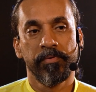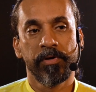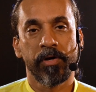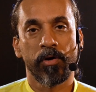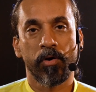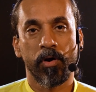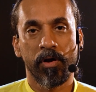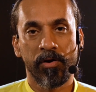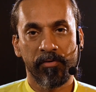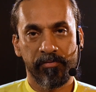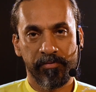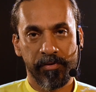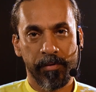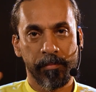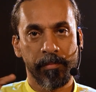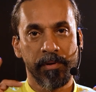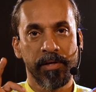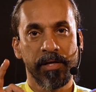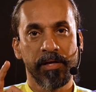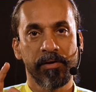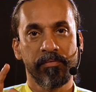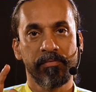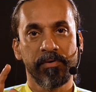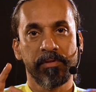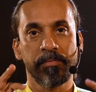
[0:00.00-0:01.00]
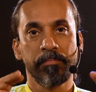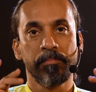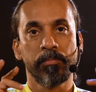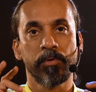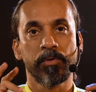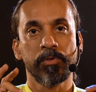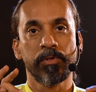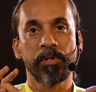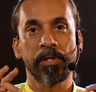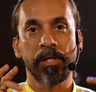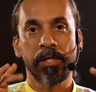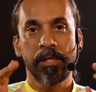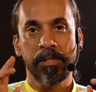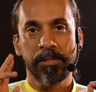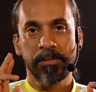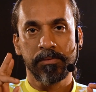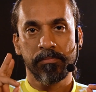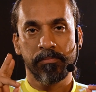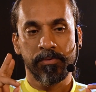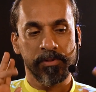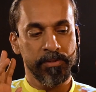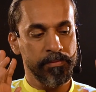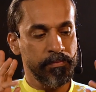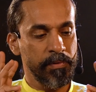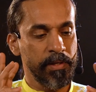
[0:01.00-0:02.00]
We are all familiar with mudras,
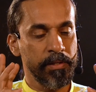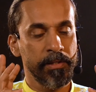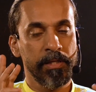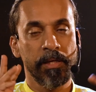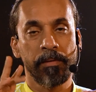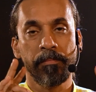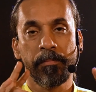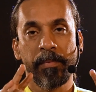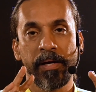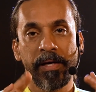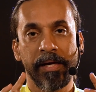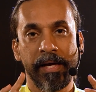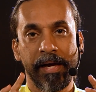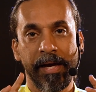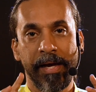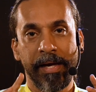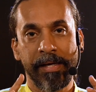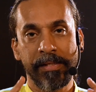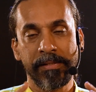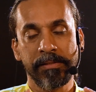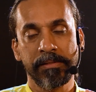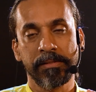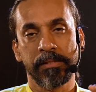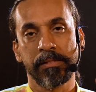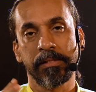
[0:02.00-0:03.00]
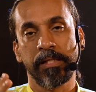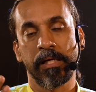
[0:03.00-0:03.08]
which are done by hands.